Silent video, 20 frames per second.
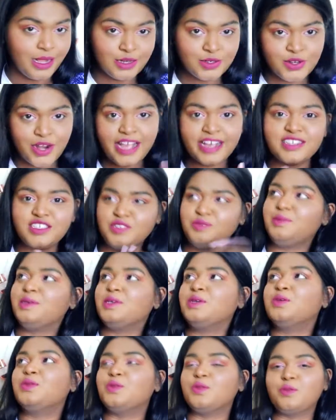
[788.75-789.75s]
Trying to
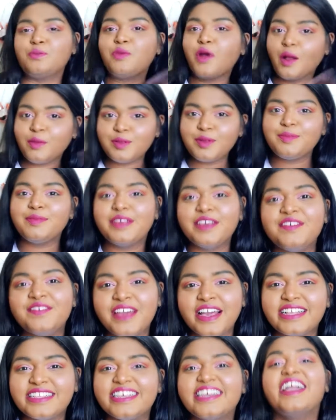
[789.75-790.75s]
be cool, probably
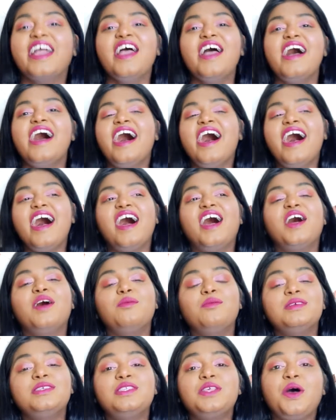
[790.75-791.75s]
failing.
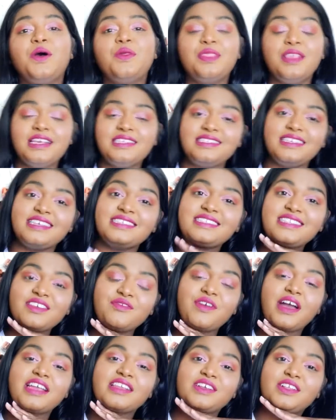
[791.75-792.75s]
So this is the
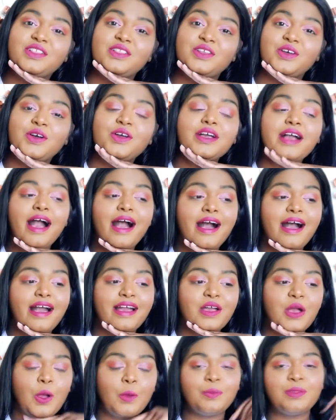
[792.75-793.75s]
final look.
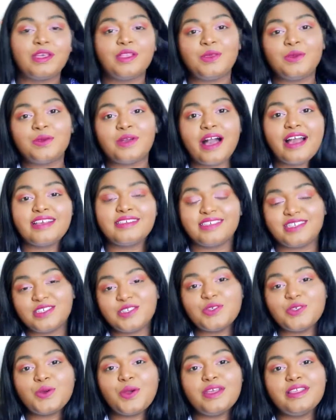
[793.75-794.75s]
I hope that you guys
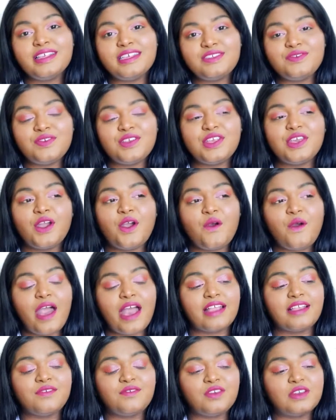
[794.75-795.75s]
enjoyed this video,
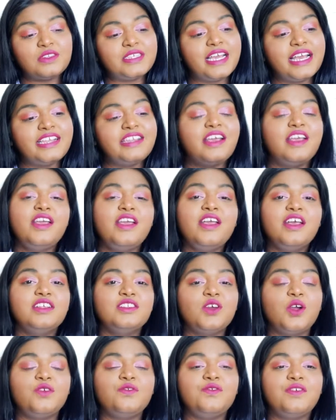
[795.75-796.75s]
and if you did,
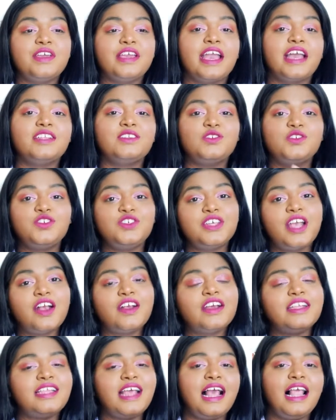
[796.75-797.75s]
don't forget to
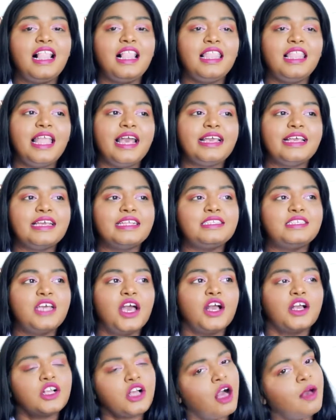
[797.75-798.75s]
share it, like it,
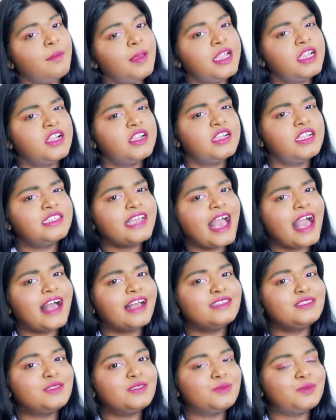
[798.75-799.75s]
comment on it,
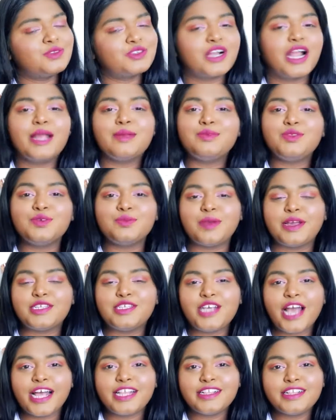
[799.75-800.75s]
and subscribe to my
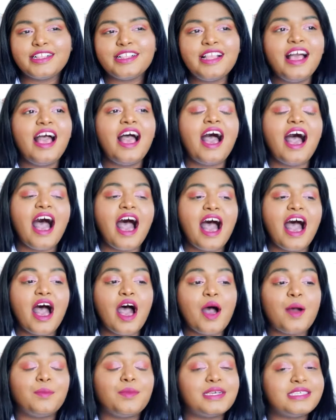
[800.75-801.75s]
channel.
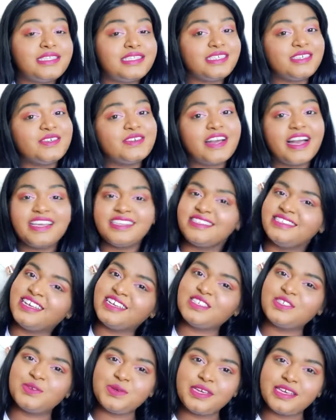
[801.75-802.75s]
See you guys
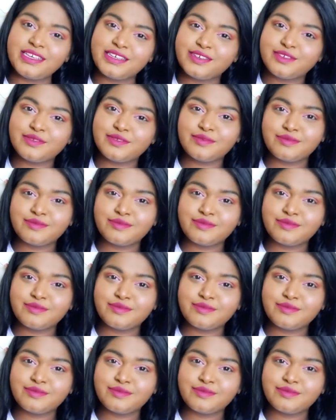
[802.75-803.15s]
next week.